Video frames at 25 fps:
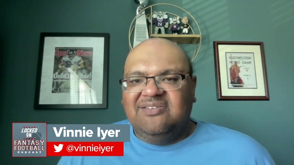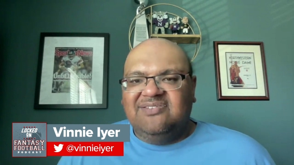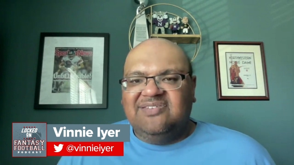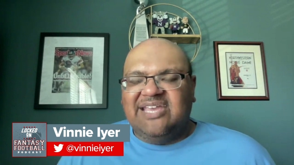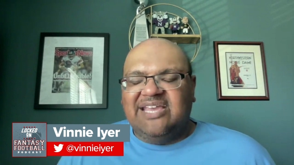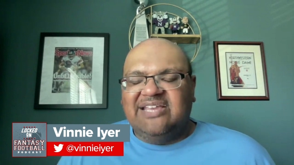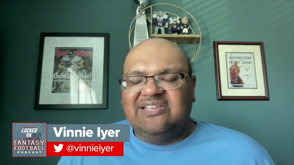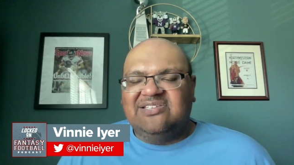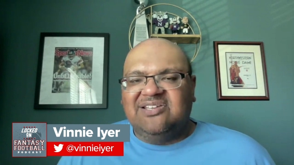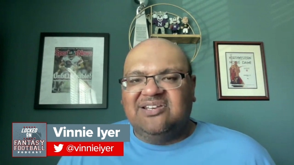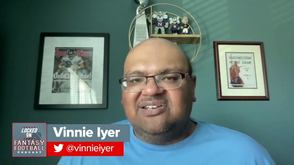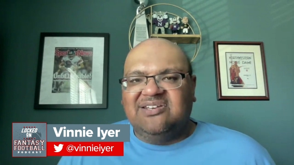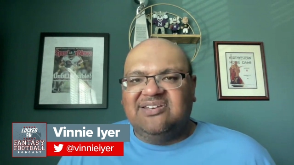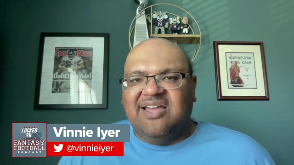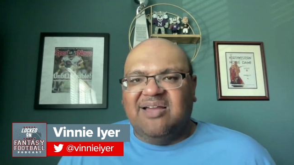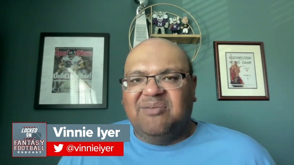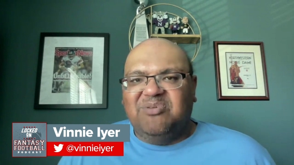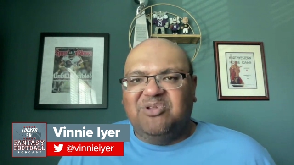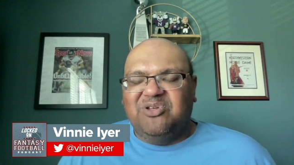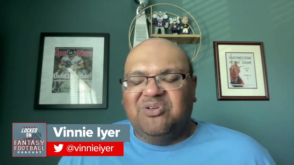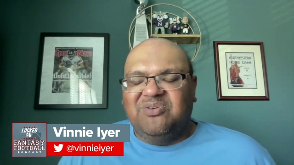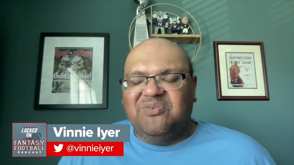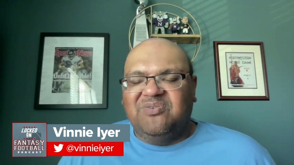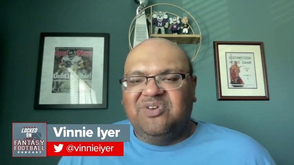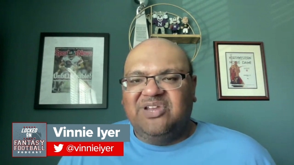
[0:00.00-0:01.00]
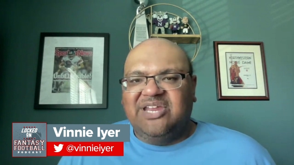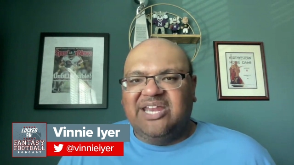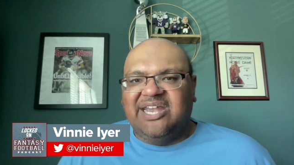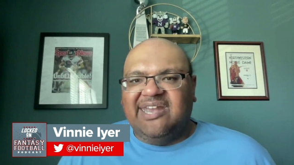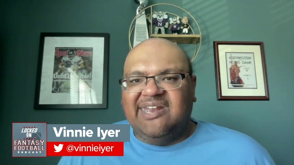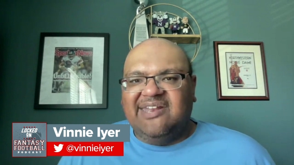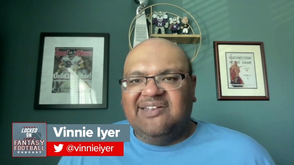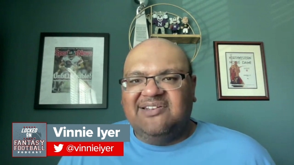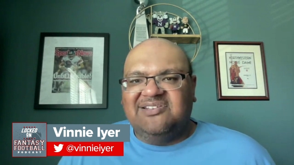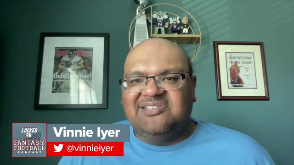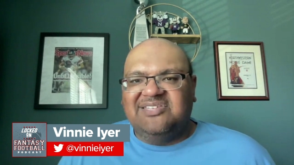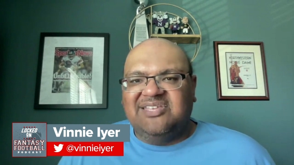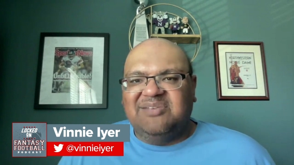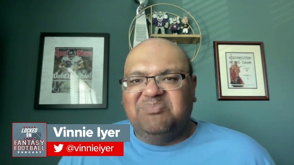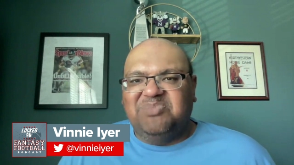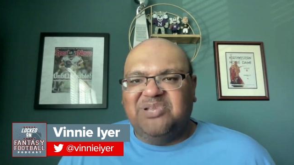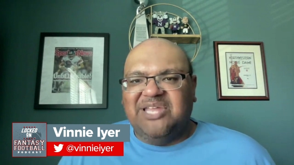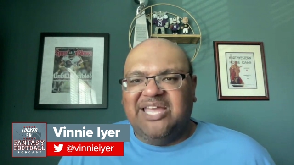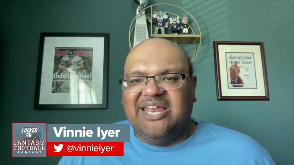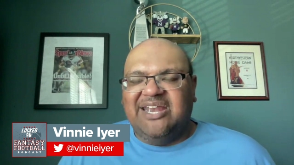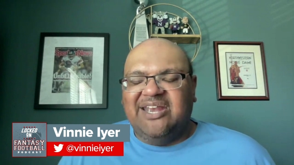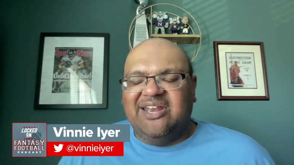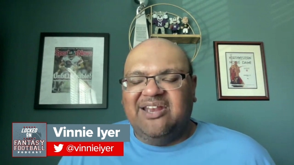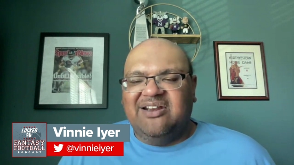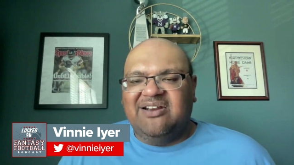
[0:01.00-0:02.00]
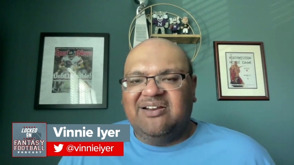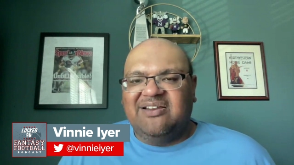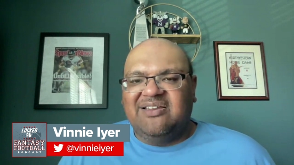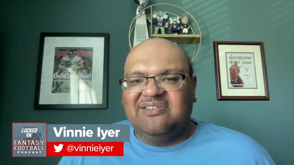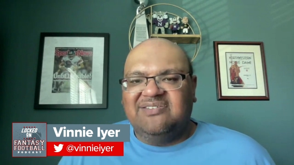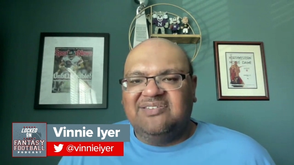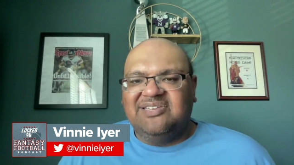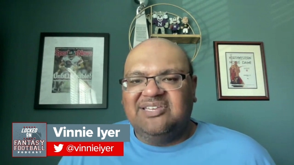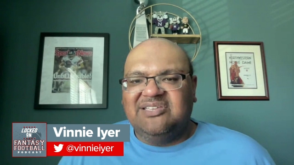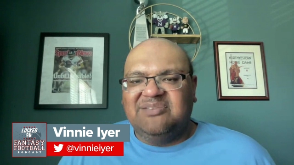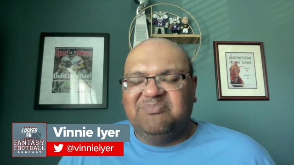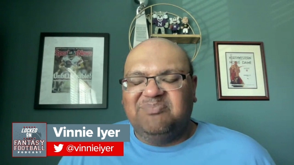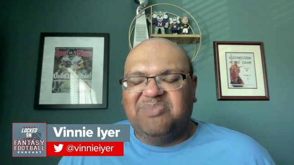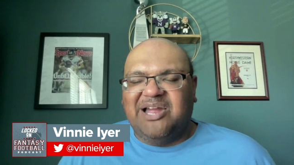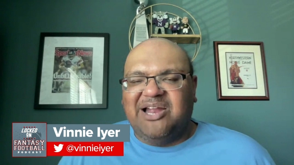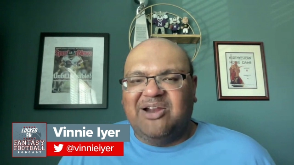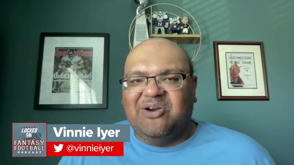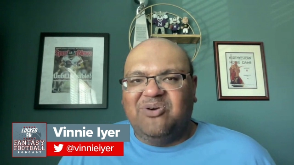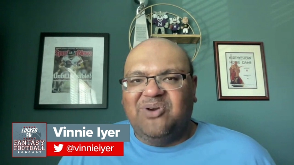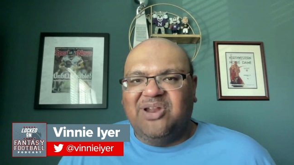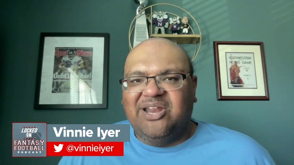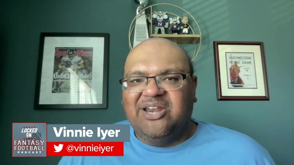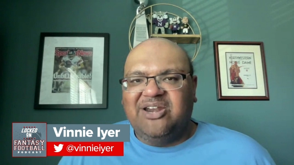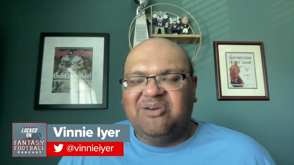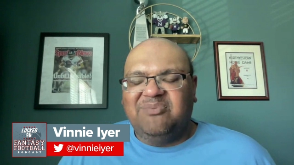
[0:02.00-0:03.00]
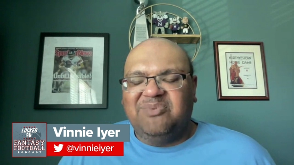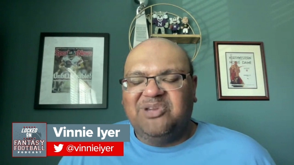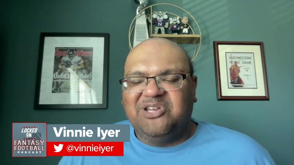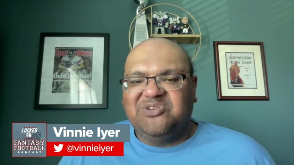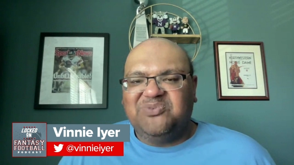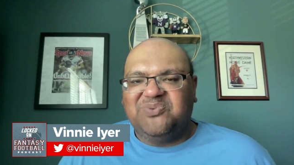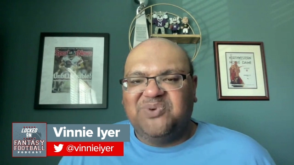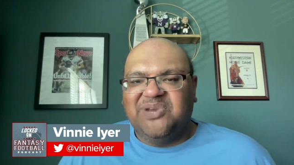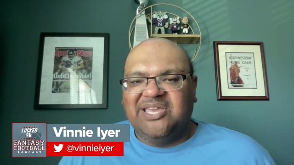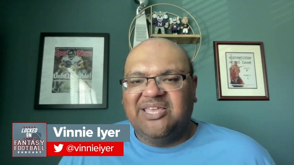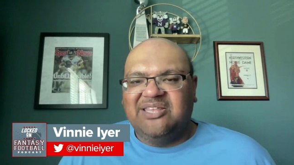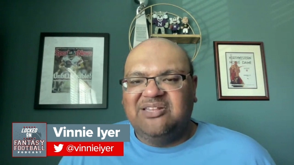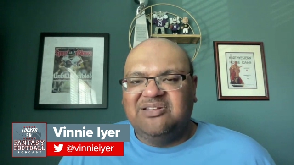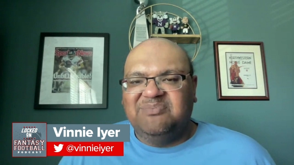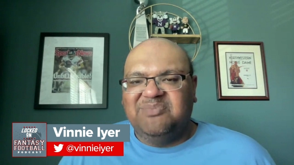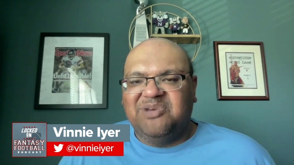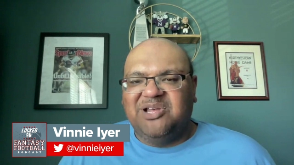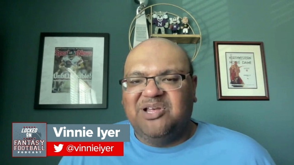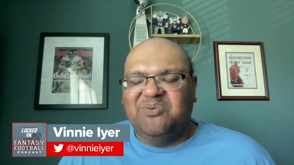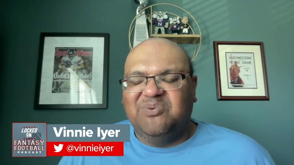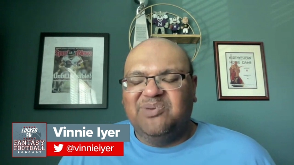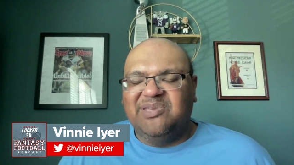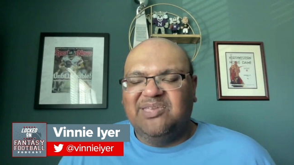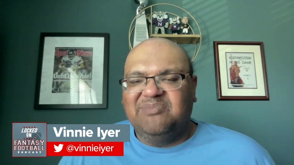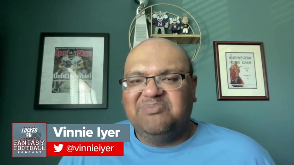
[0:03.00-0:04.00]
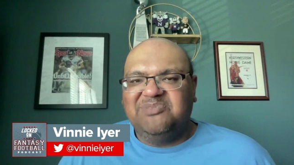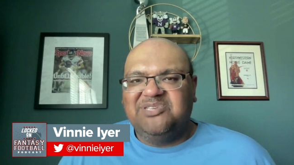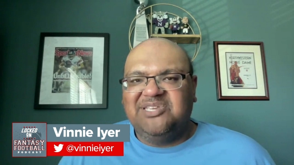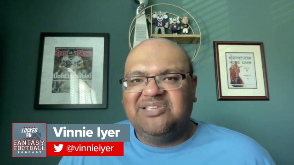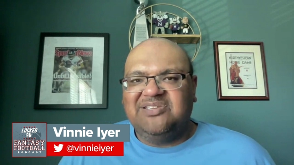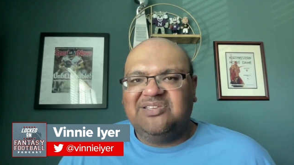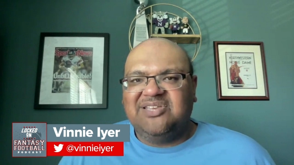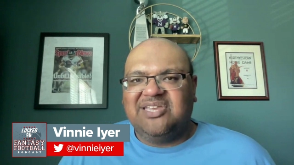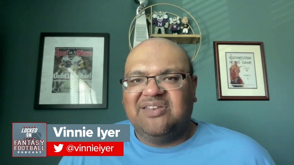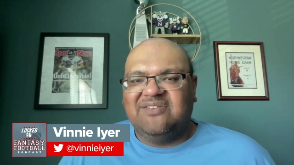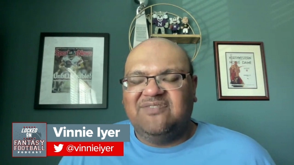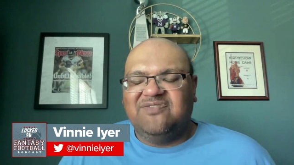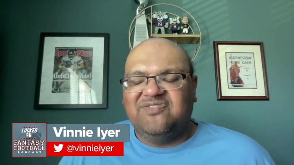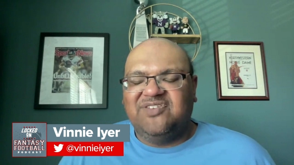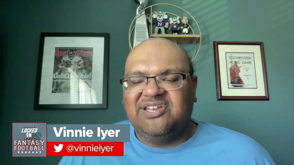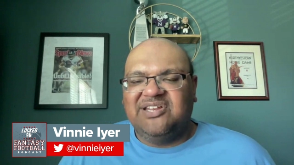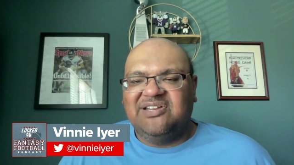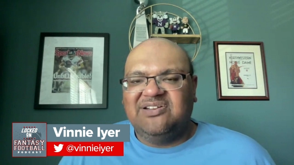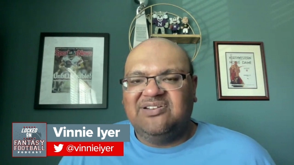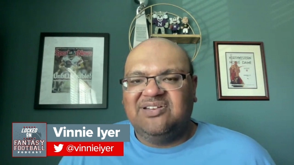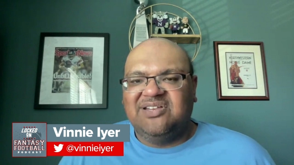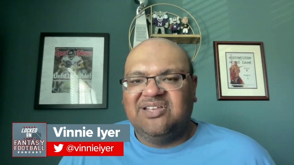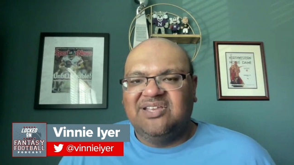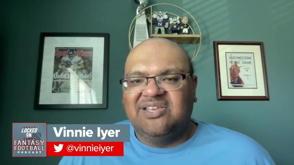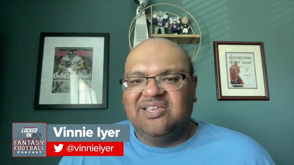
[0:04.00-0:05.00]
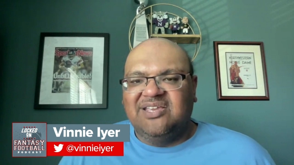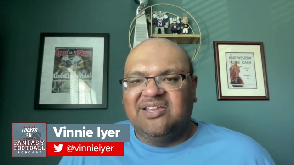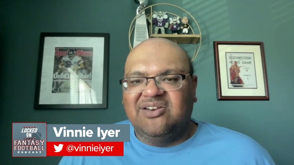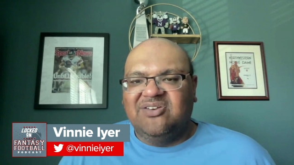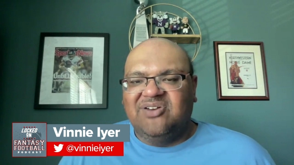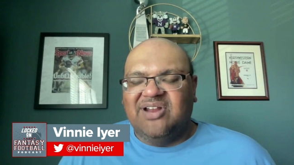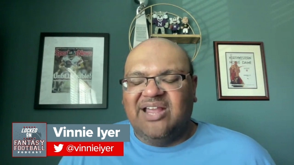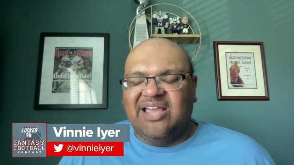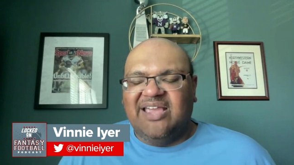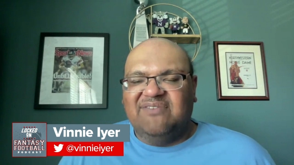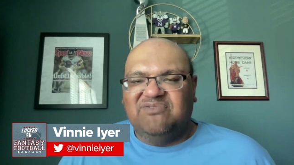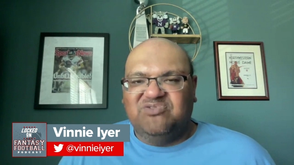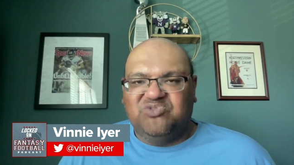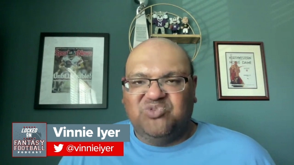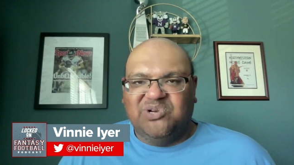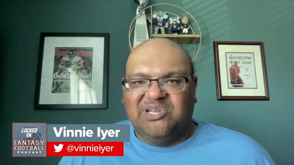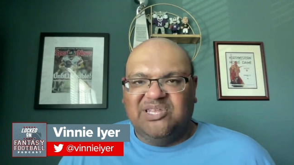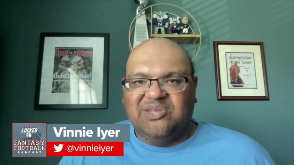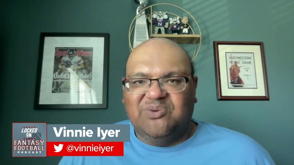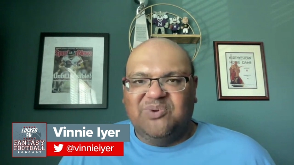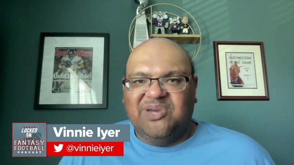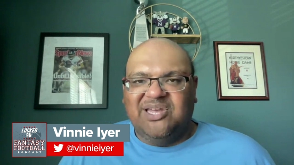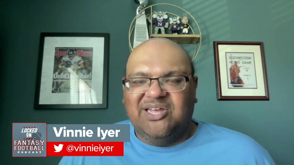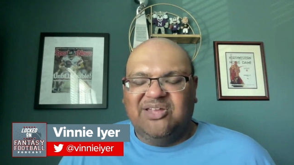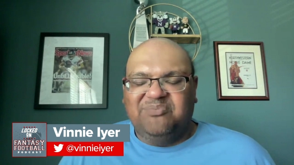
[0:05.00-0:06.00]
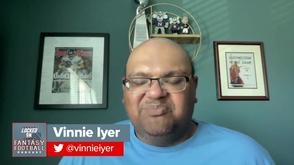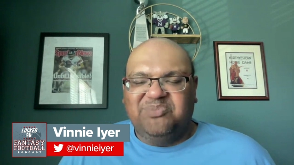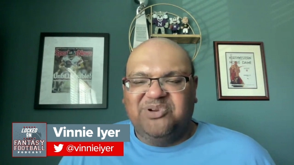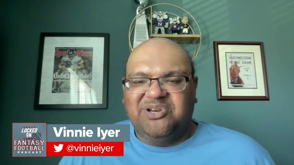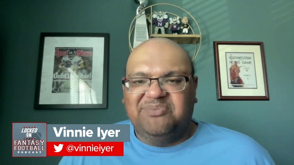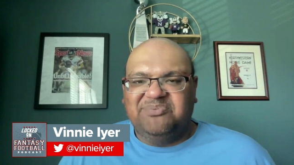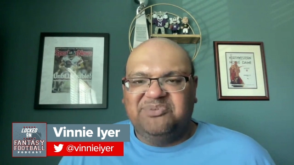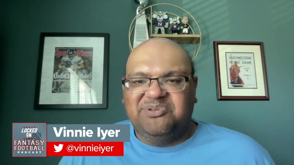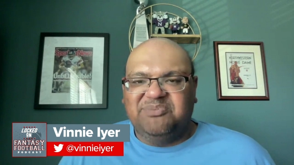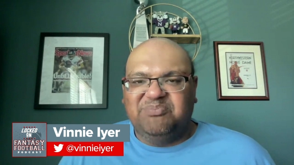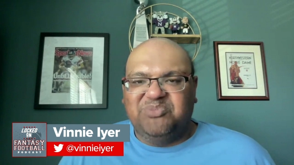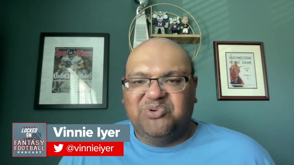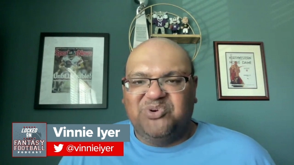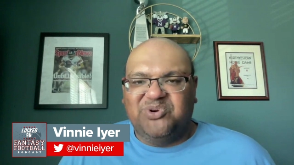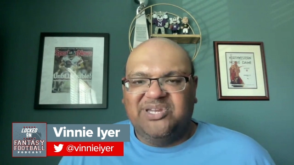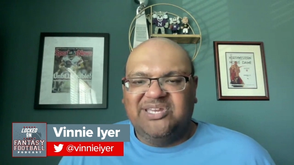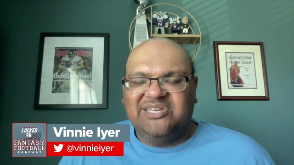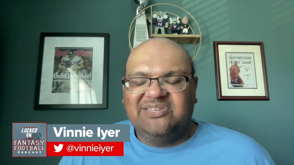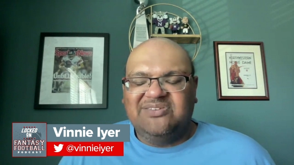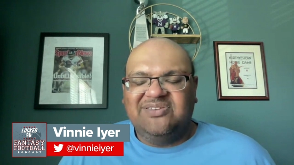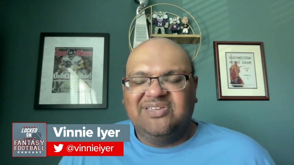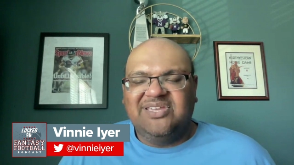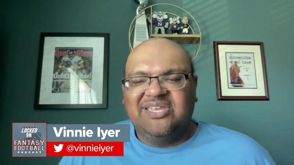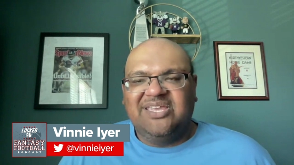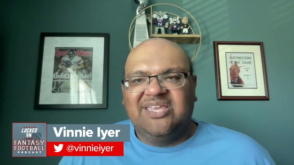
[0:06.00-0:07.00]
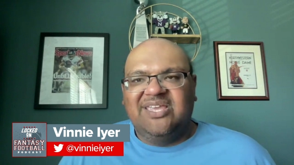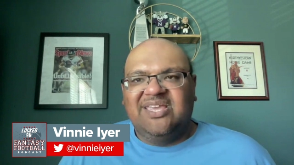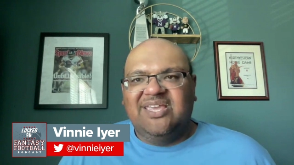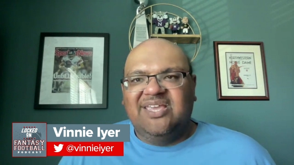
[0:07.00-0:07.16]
Saints, a double contingency plan here because he's a power runner, much the way Jamal Williams is, can finish drives really well and put up some points.